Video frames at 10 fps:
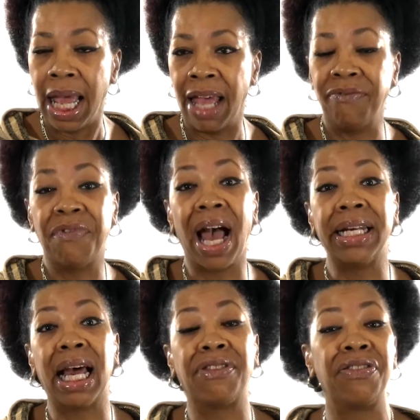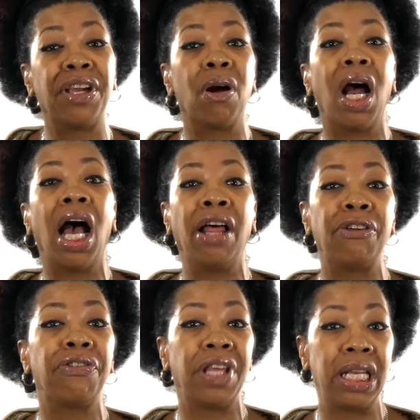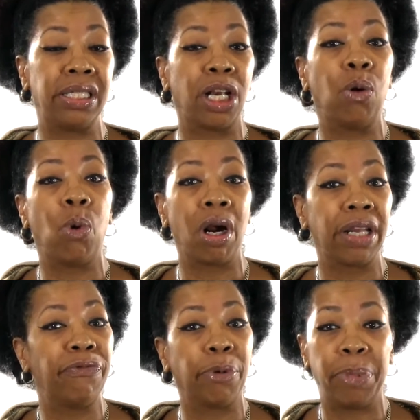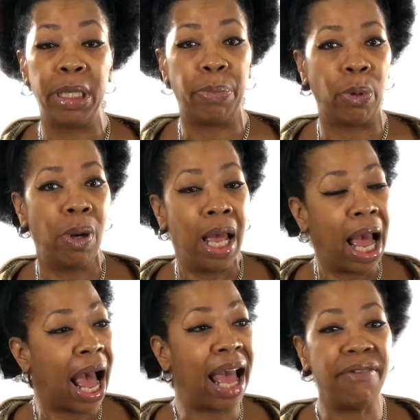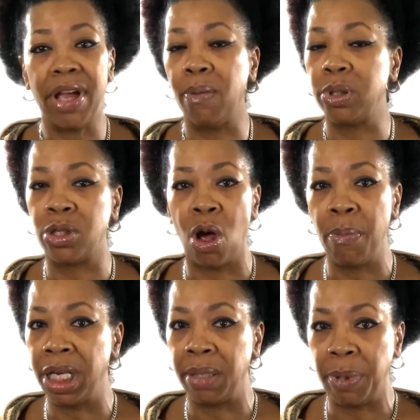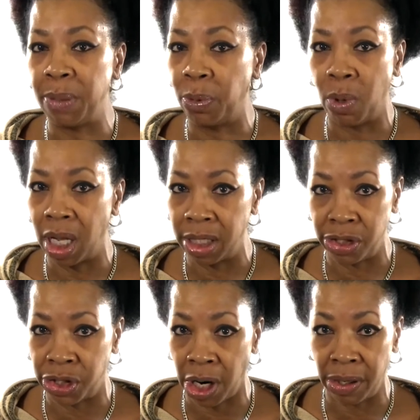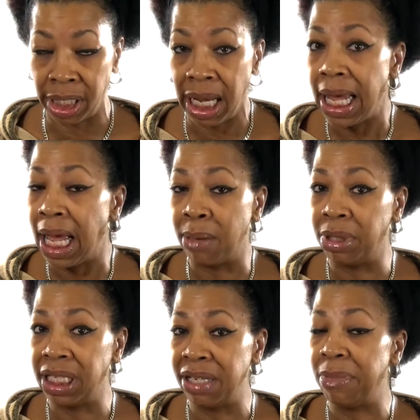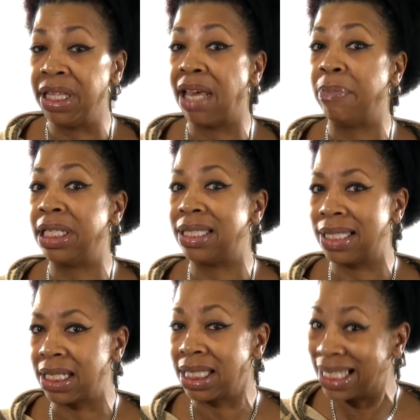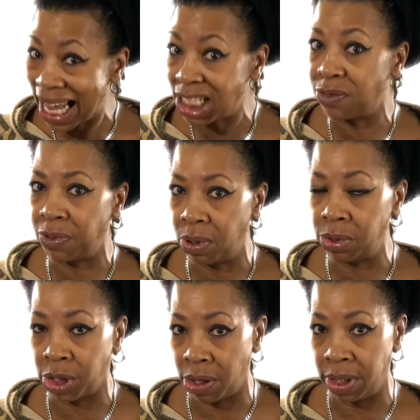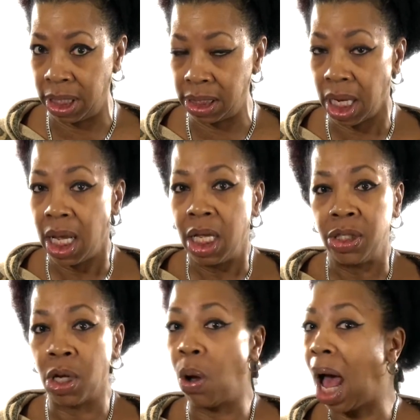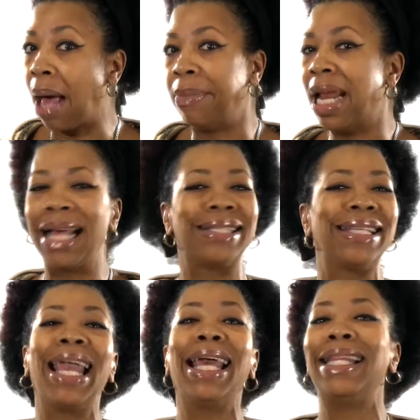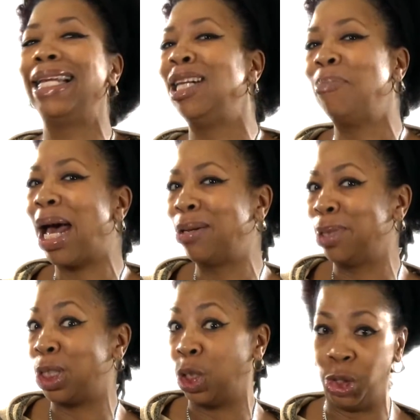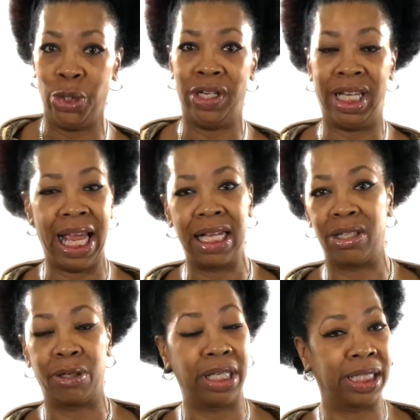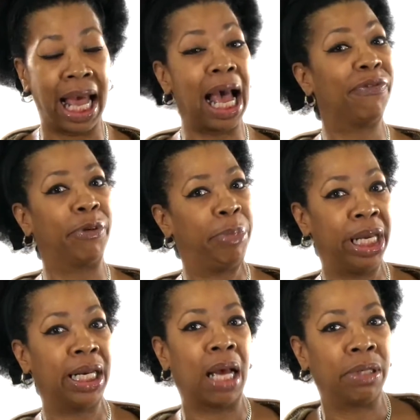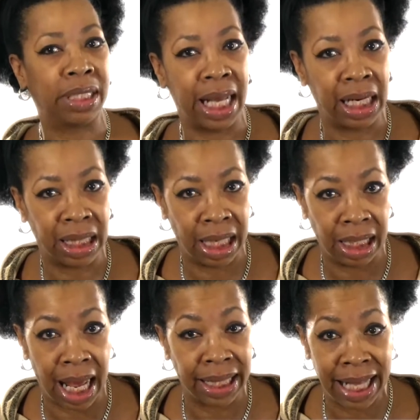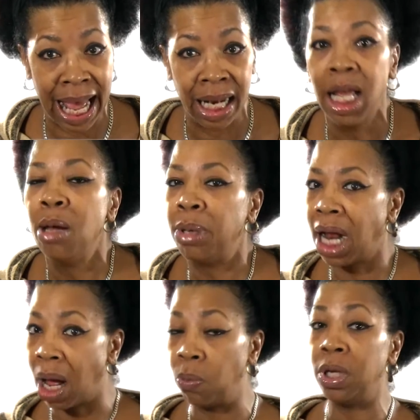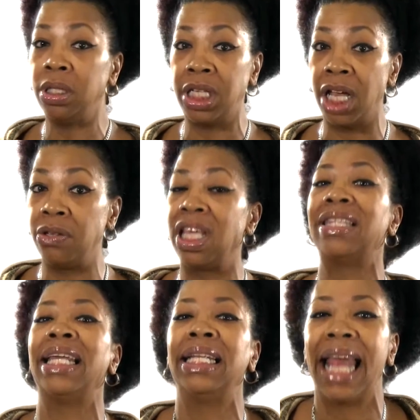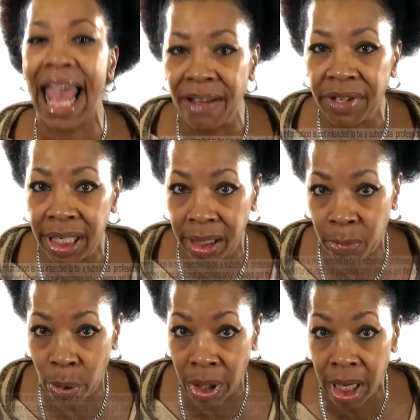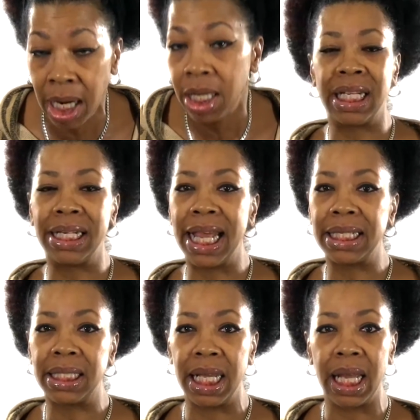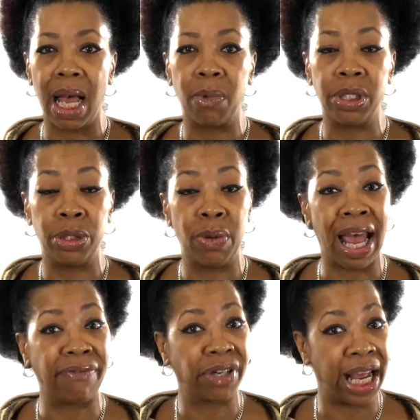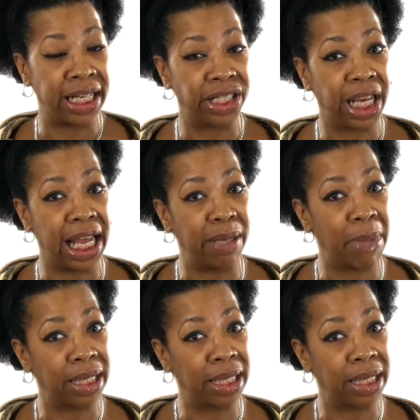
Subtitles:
and find out that there are other things that are working for people. I have helped so many people on this journey, and believe me, they've been successful journeys. So I'm not saying that anybody was cured of cancer, because God forbid I would say anything like that. But I will tell you that they didn't have it anymore. The next thing I would do after educating